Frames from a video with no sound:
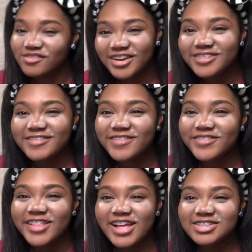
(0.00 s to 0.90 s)
while you wait
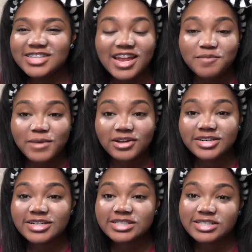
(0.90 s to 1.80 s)
for that setting
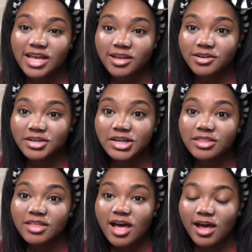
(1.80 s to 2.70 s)
powder to set
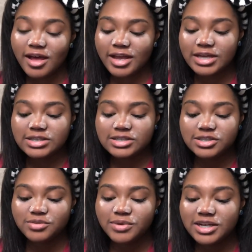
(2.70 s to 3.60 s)
underneath the eyes,
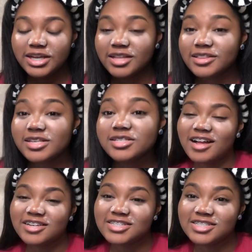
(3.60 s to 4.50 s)
you want to get this
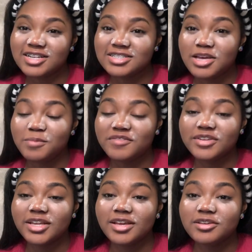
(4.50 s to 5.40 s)
Anastasia
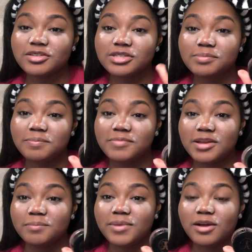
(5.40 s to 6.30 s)
Beverly Hills
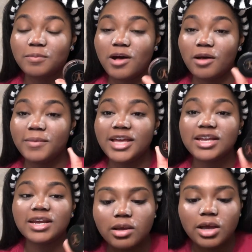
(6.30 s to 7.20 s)
Dip Brow
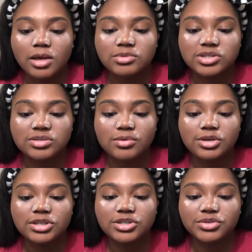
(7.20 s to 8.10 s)
Pomade. I'm just
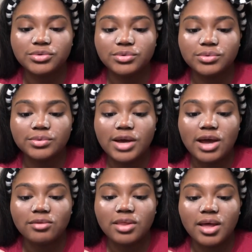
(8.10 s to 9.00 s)
going to
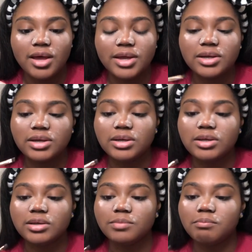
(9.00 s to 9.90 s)
outline
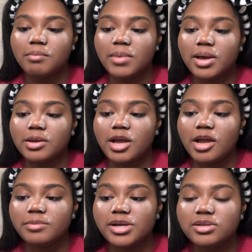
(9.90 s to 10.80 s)
my
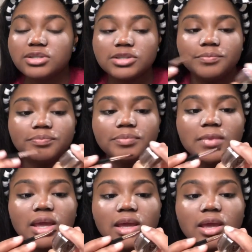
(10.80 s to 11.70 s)
eyebrows
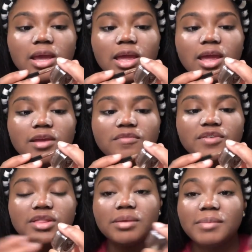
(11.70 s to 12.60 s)
and
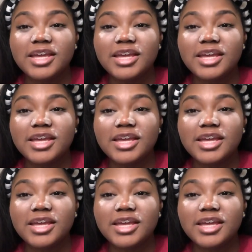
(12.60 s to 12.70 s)
fill them